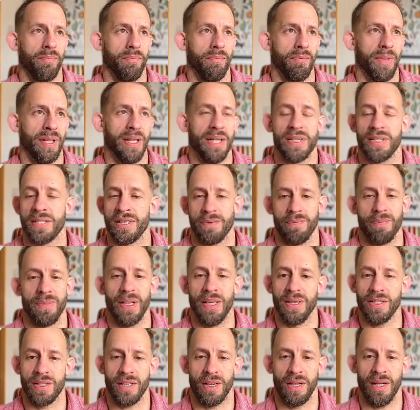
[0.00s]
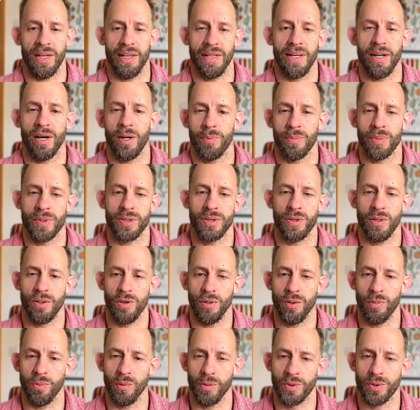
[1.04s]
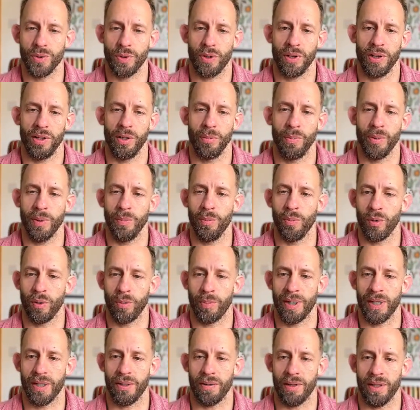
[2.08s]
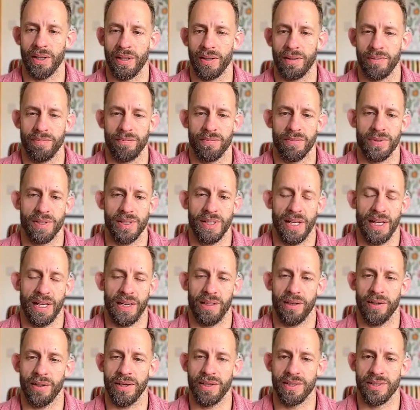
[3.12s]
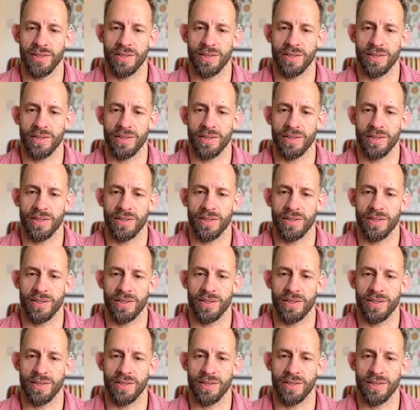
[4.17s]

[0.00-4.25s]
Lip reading: It's entirely up to you. We'll talk a little bit more about like headlines and